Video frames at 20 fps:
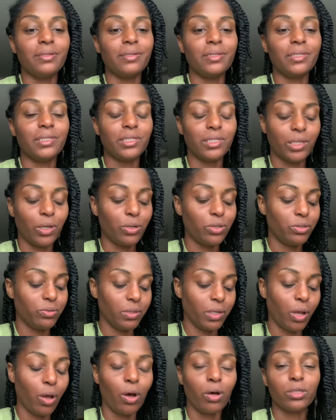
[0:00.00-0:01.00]

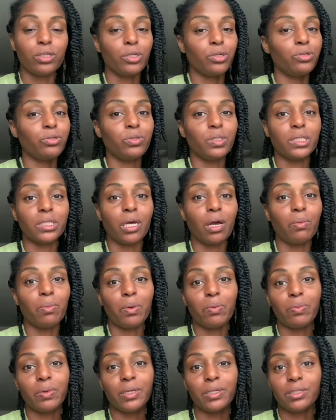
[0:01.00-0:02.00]
surgery, all surgeries come
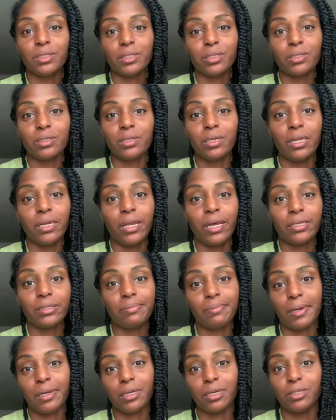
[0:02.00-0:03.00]
with risk, and that's
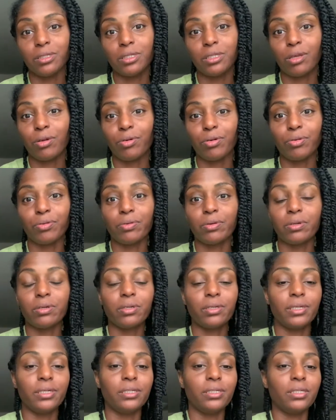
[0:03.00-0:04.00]
my concern.
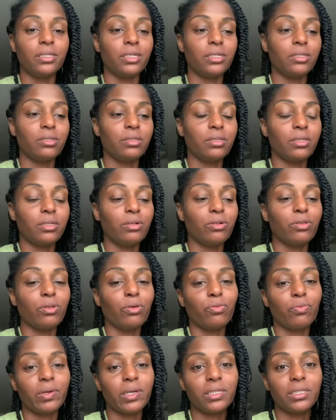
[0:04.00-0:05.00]
It's just the
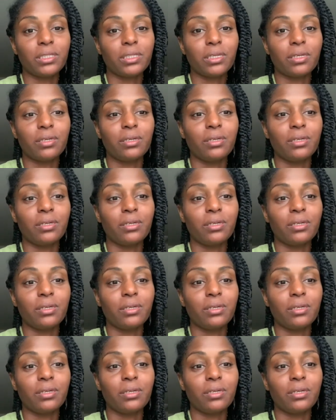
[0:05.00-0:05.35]
risk,